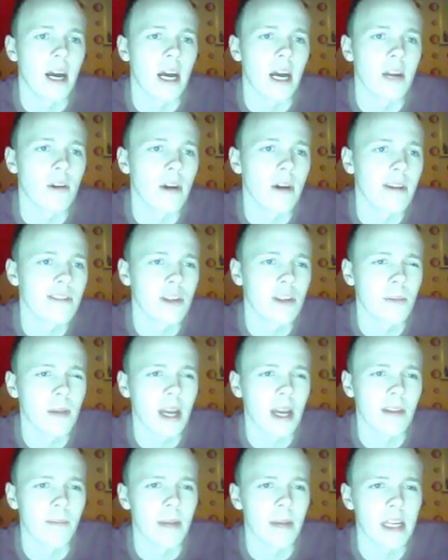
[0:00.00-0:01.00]
I do have
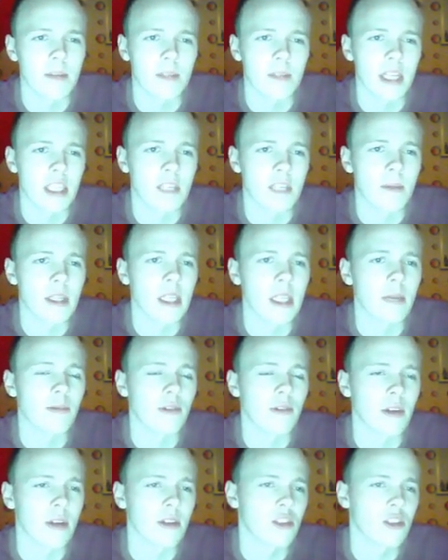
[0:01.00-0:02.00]
some kind of backup checks on my
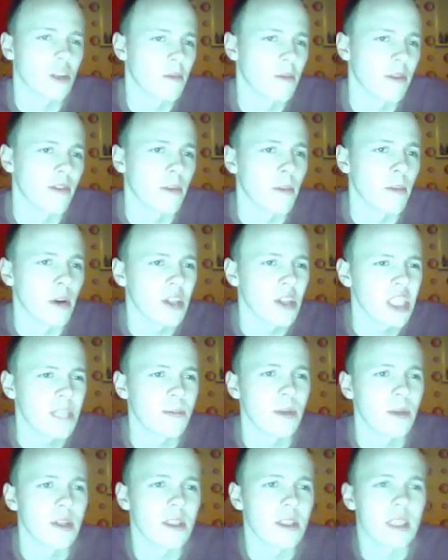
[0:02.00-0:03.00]
team for some of the
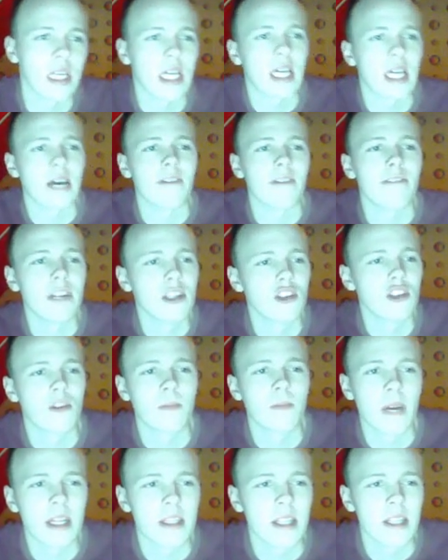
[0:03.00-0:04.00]
mons, but
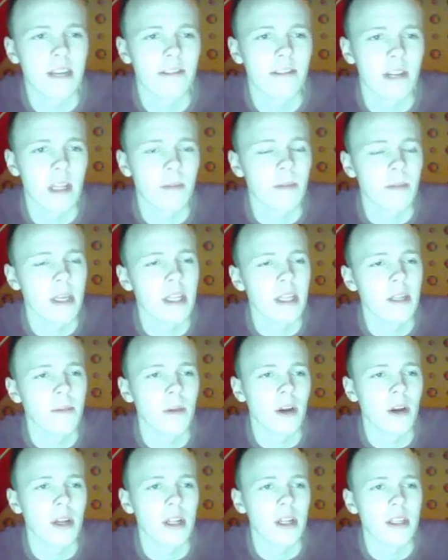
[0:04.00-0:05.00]
Venusaur might definitely be
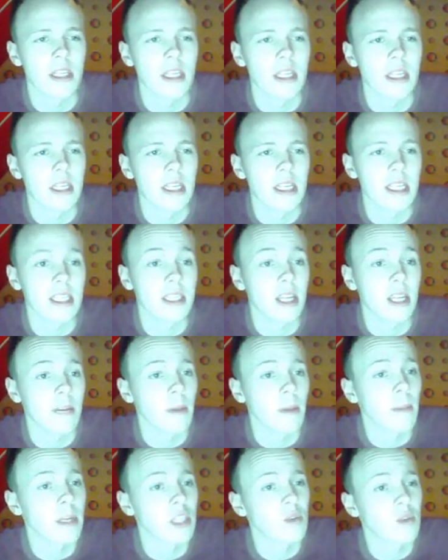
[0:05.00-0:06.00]
the mon that is
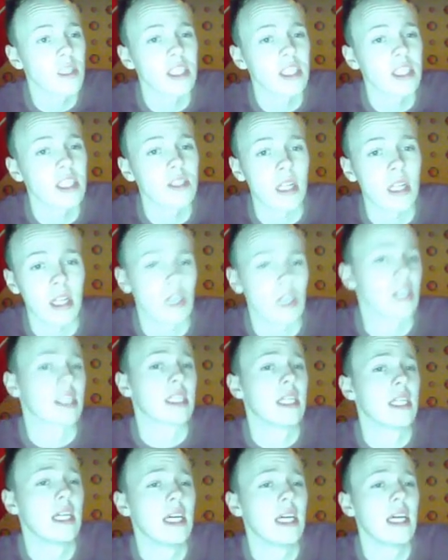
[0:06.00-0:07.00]
going to be my switch into a
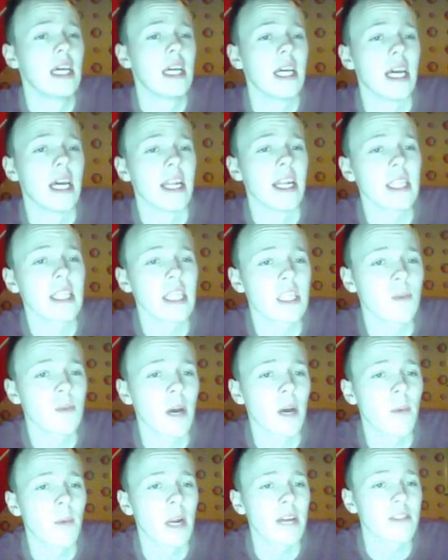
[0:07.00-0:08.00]
lot. And that
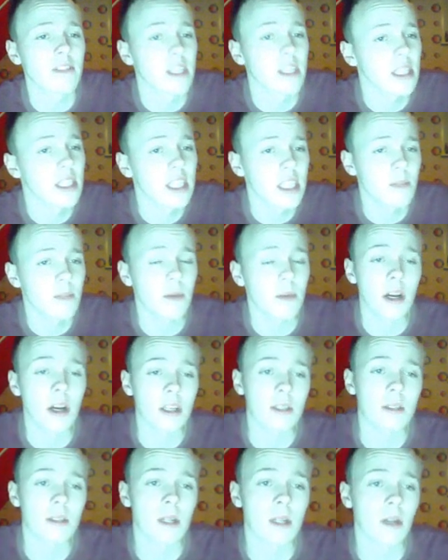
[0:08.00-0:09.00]
is why I want to have Synthesis,
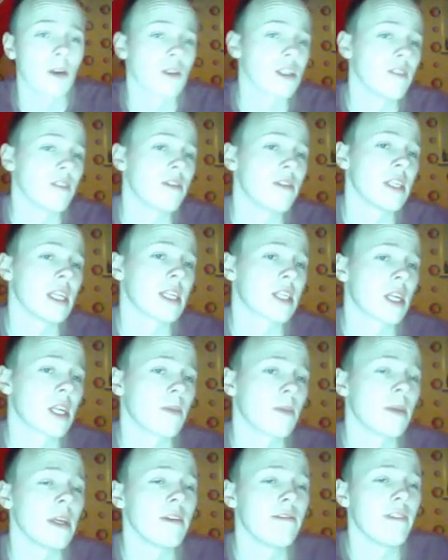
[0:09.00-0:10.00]
because the longevity
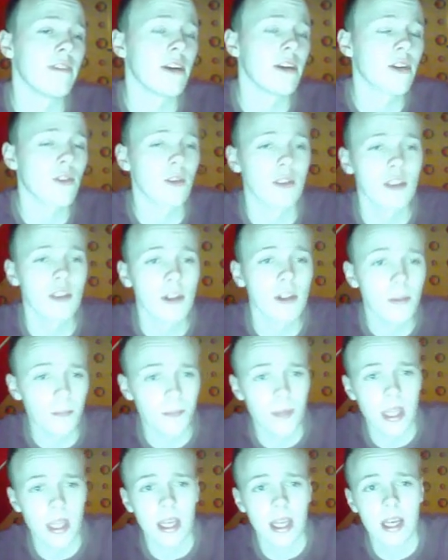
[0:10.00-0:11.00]
is going to be very
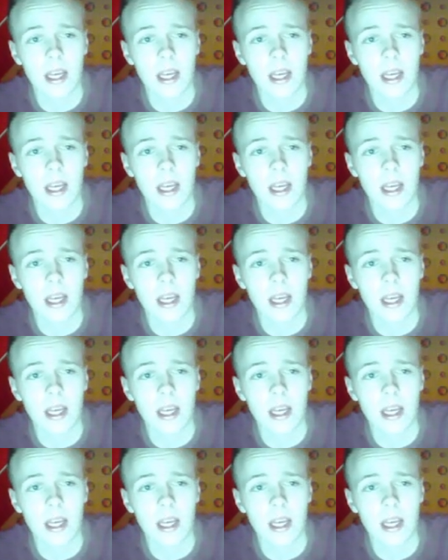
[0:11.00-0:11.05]
crucial.